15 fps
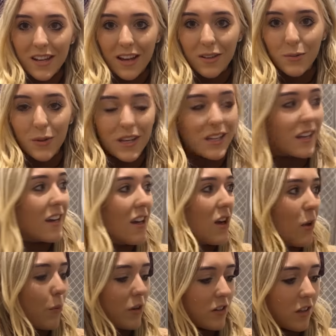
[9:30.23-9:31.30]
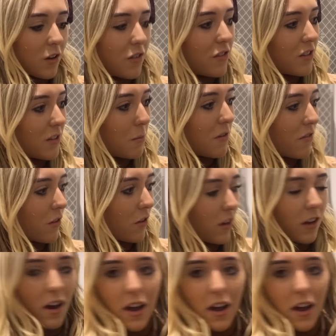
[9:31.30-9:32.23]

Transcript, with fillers: next week, which I'll obviously be vlogging.